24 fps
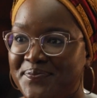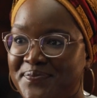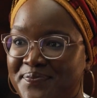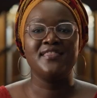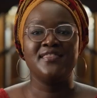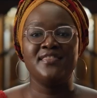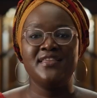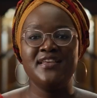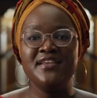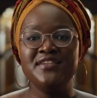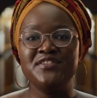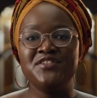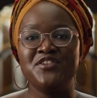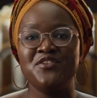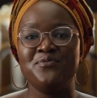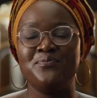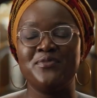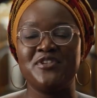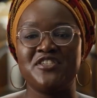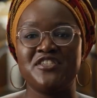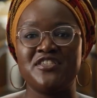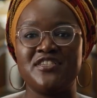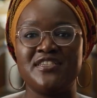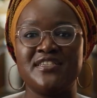These
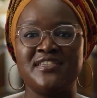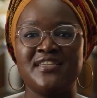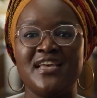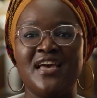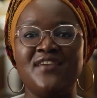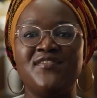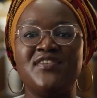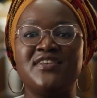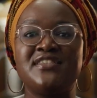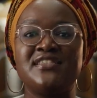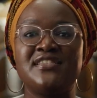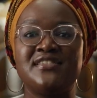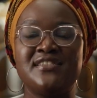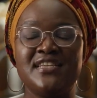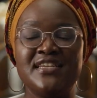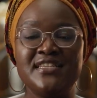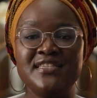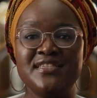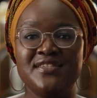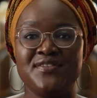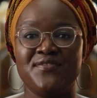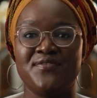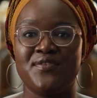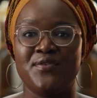commissioners have
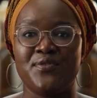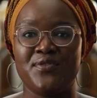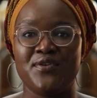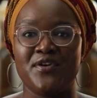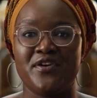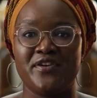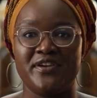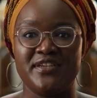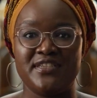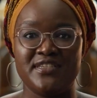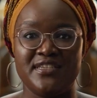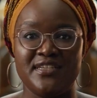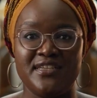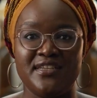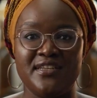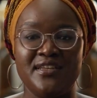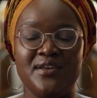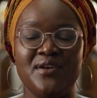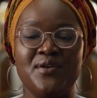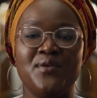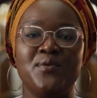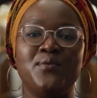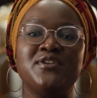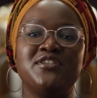extensive authority,
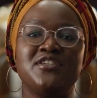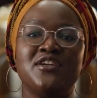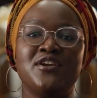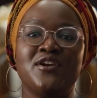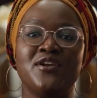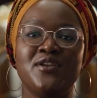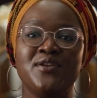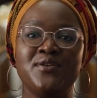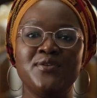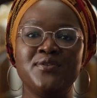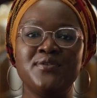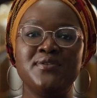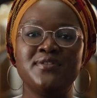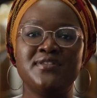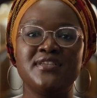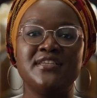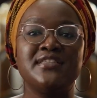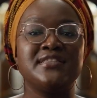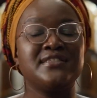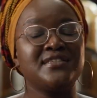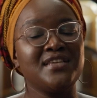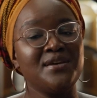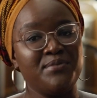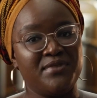which includes,
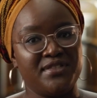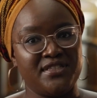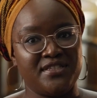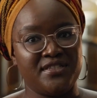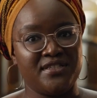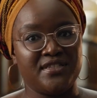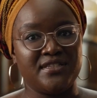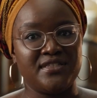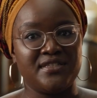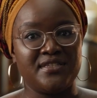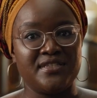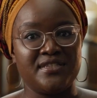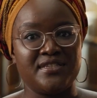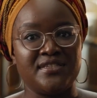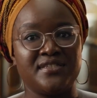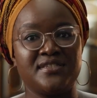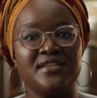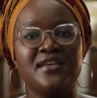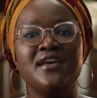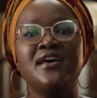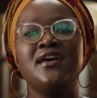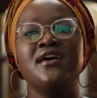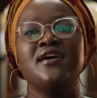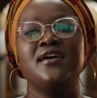in some
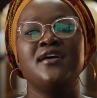instances,